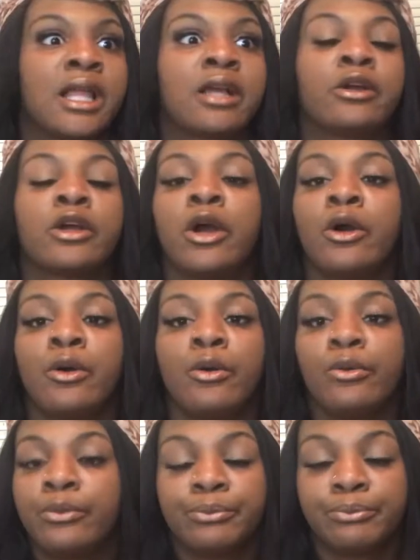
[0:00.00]
like a
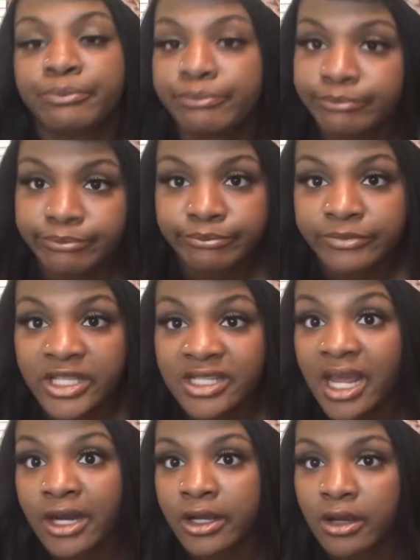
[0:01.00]
goal. It's
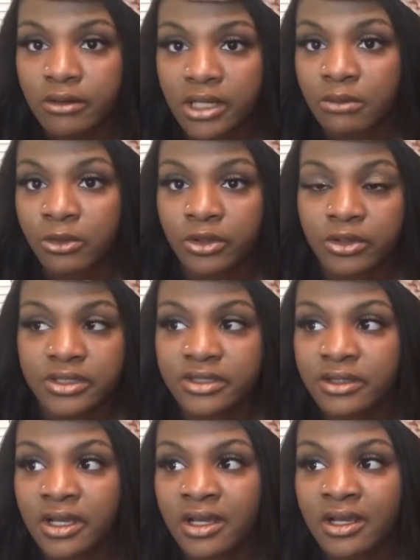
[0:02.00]
not a goal anymore.
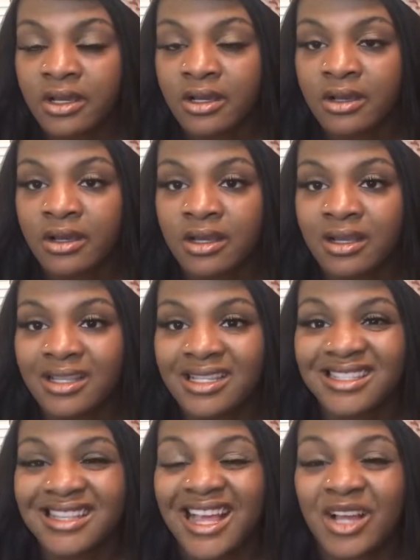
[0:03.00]

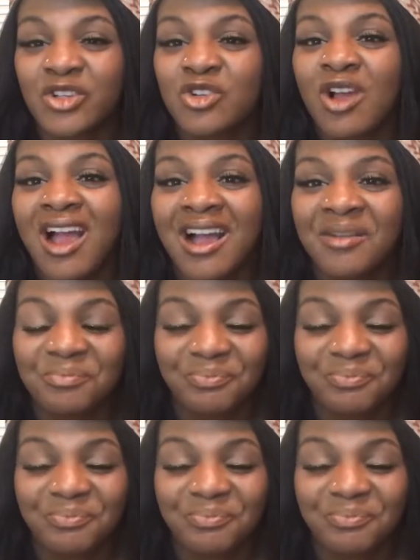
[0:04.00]
It's like a try.